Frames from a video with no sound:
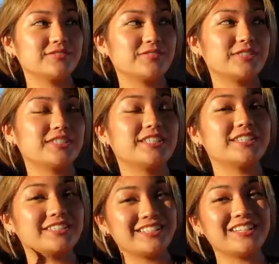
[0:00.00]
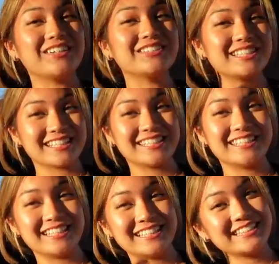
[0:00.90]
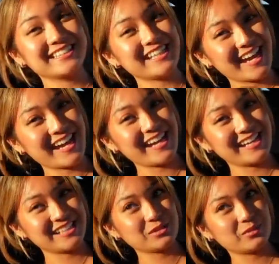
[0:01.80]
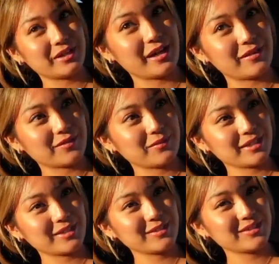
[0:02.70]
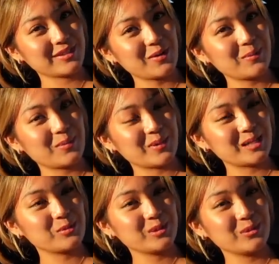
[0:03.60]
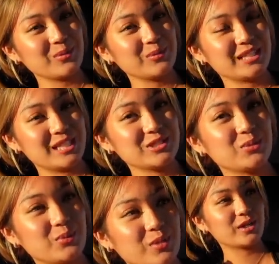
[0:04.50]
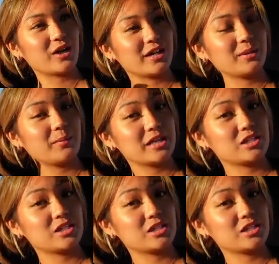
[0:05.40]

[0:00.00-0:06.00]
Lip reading: for the, you know, succeeding days, wherever we're gonna go. But right now I really need to work on my